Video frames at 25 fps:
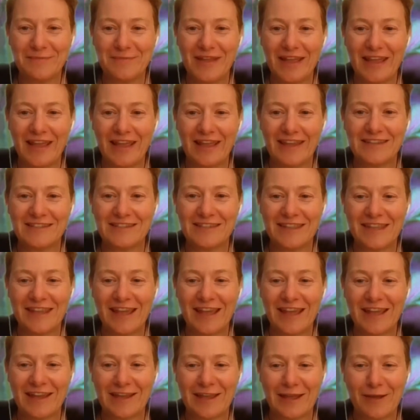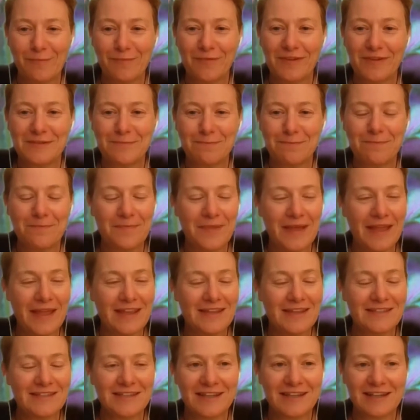and the outcome was
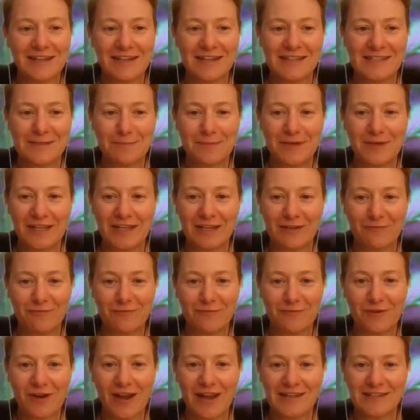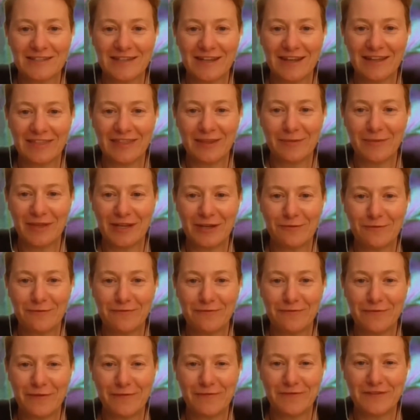basically split right down the middle,
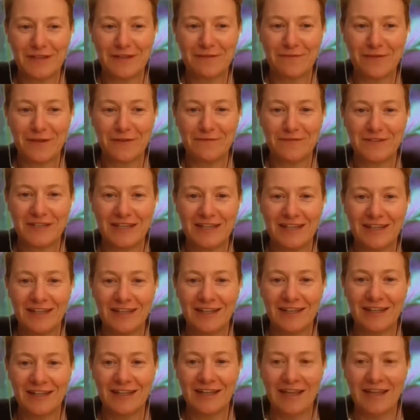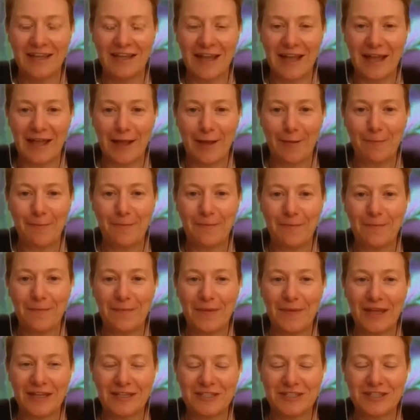50-50,
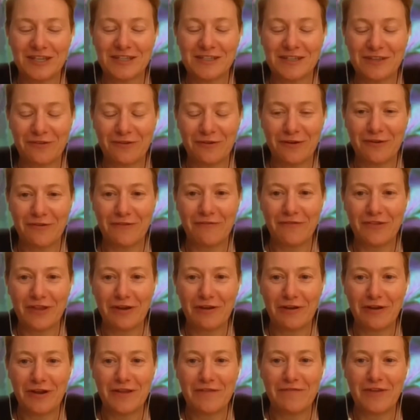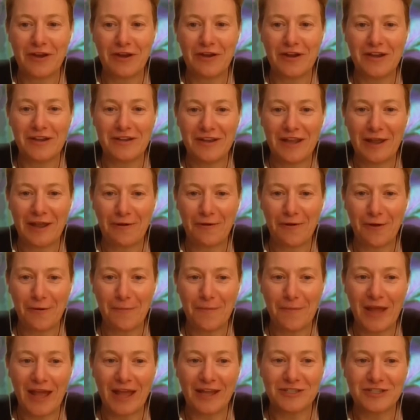but just through a very, very narrow
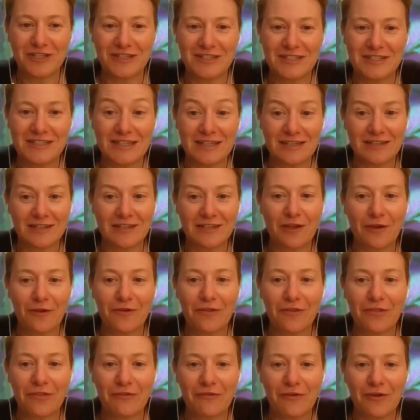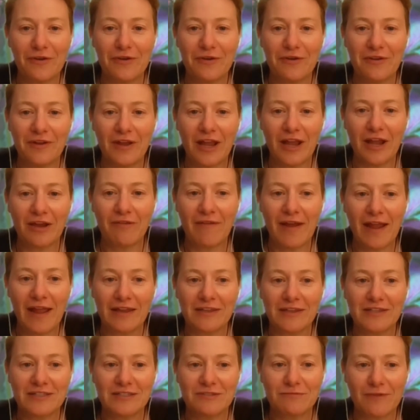margin, didn't go through
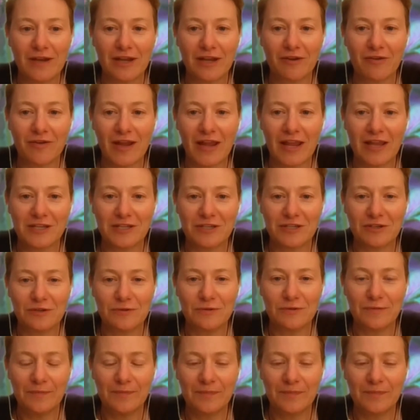around recreational.